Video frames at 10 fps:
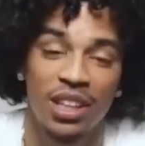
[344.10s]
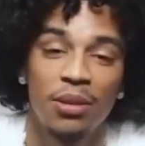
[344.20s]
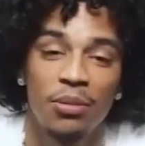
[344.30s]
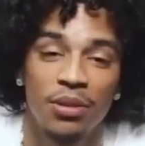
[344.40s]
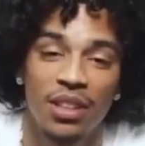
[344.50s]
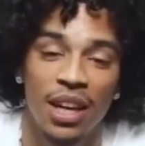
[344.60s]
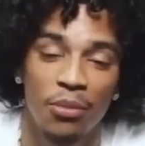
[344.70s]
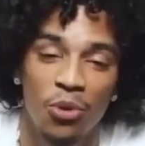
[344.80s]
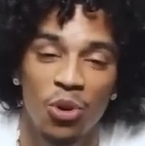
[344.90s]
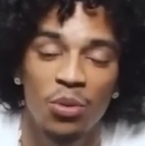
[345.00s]
keep
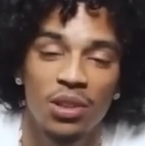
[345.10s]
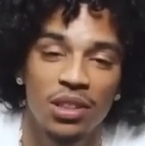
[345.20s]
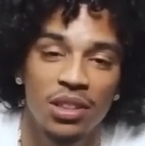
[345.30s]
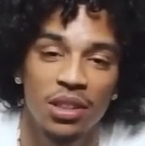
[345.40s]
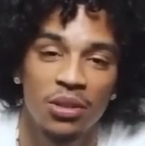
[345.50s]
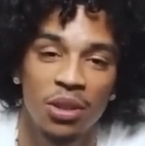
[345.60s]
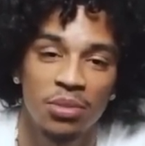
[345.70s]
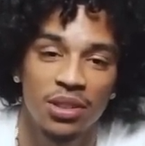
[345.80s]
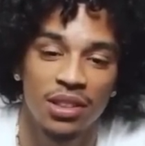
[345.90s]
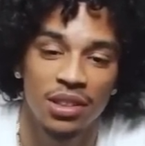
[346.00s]
kept going with this shit. You know what
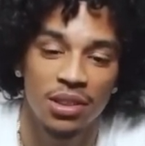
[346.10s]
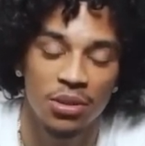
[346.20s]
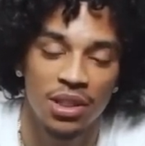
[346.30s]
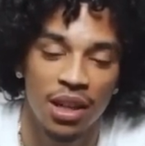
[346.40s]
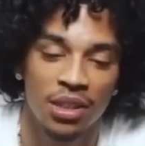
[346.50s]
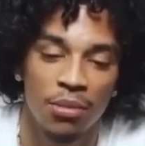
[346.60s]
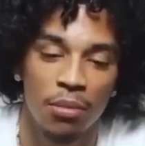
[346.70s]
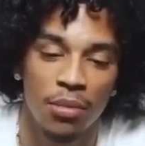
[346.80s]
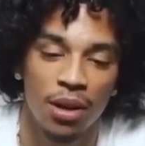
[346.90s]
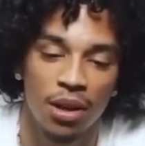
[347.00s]
I'm saying? So shout out to
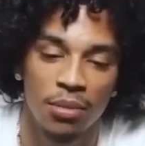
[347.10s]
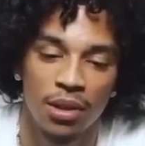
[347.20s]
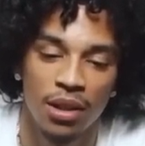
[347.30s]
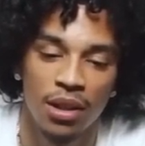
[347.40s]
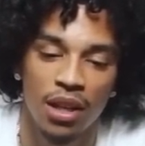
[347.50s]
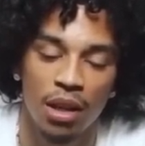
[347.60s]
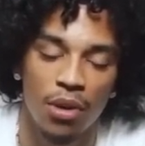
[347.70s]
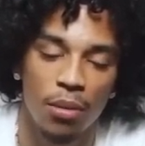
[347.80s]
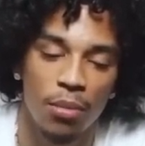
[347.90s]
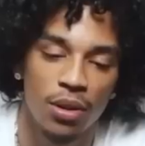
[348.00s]
my mom,
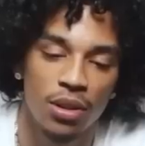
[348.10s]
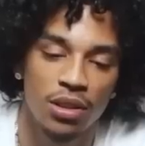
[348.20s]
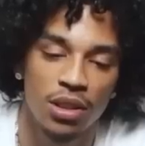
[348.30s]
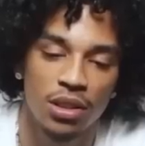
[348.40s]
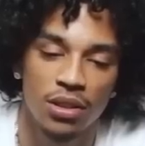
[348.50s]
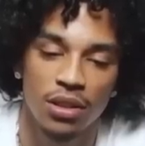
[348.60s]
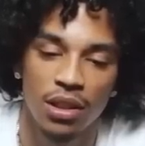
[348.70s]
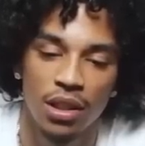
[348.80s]
my brother and sister.